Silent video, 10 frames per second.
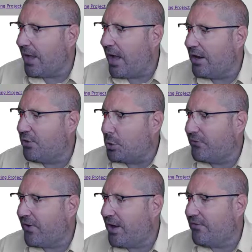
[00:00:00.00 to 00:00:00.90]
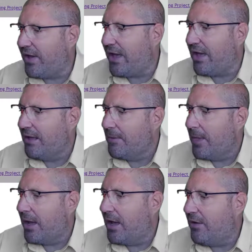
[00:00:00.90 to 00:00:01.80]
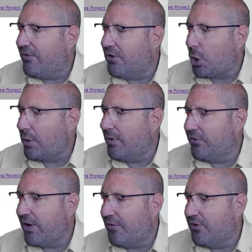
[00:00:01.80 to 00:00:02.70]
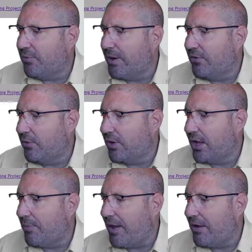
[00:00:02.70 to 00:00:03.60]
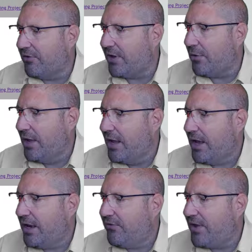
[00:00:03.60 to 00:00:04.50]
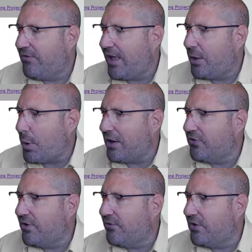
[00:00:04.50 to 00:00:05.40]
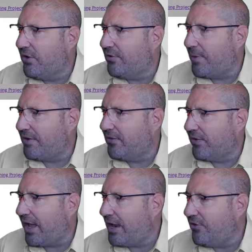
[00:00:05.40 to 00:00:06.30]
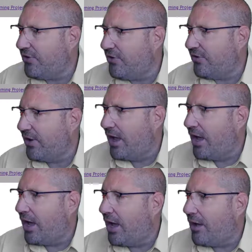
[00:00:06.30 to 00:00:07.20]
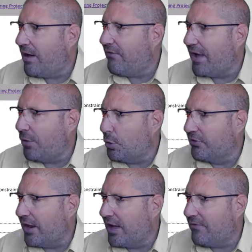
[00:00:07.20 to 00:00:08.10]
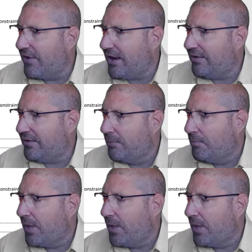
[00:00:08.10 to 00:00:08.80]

and you'll find there the documents that I've just been talking about. So here's the evaluation of the new specifications, and that looks like this.